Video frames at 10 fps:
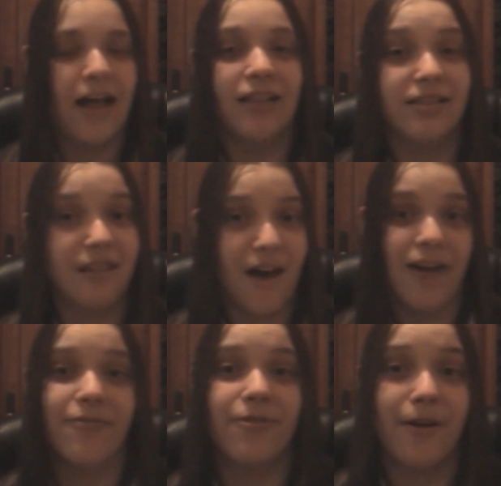a
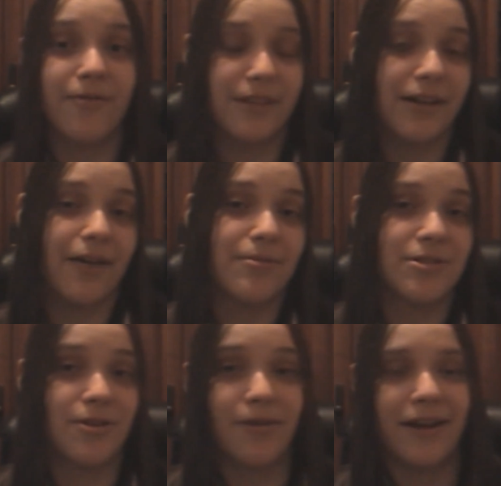lot for everything I was
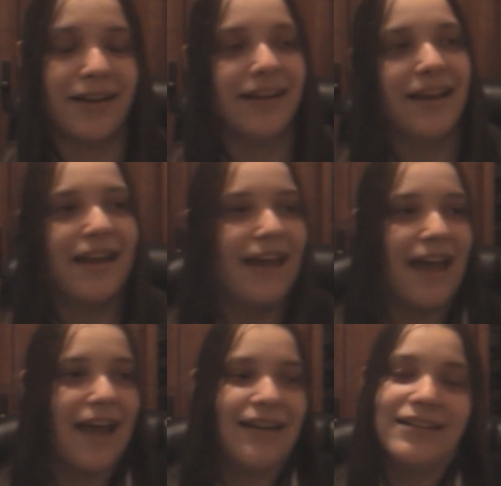doing.
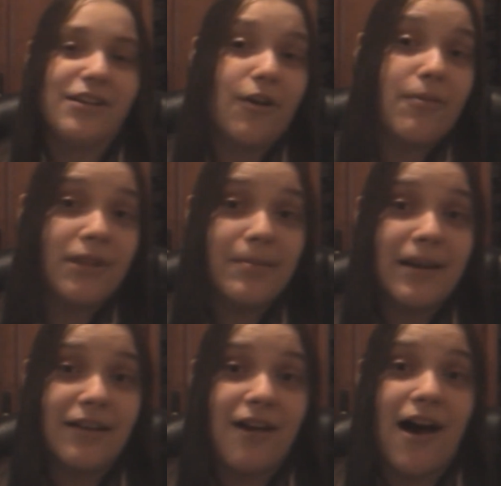And, you know, it really
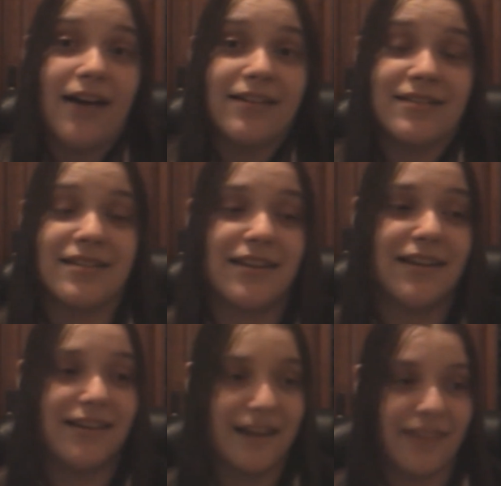meant a lot
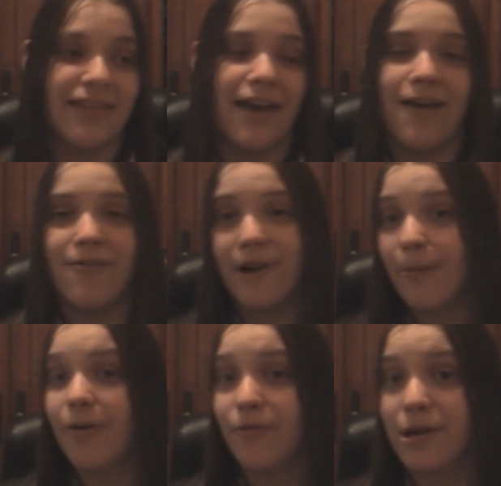to get that
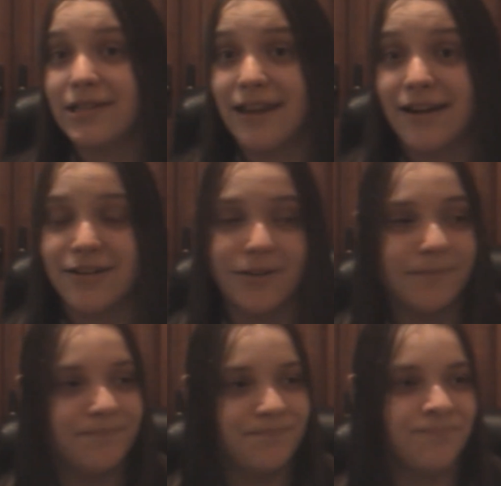from a voice actor.